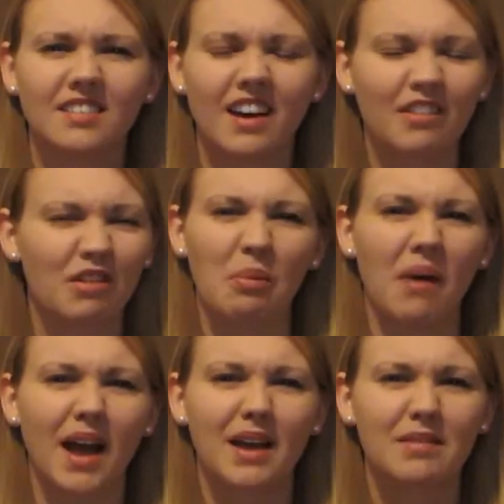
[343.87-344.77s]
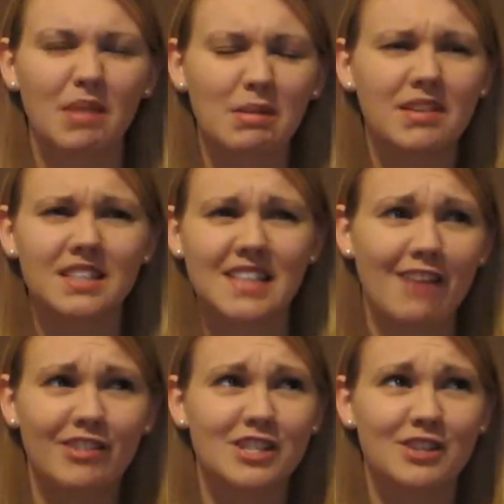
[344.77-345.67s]
I don't know why. Maybe it's
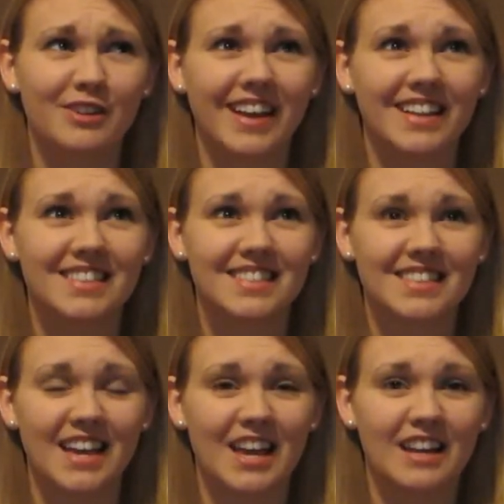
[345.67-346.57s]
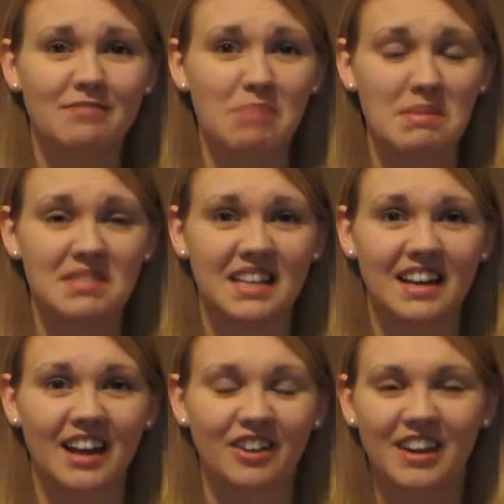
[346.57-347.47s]
having two kids and
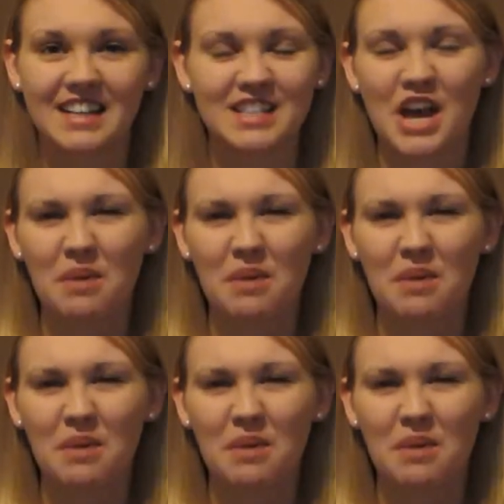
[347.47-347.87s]
babysitting other kids.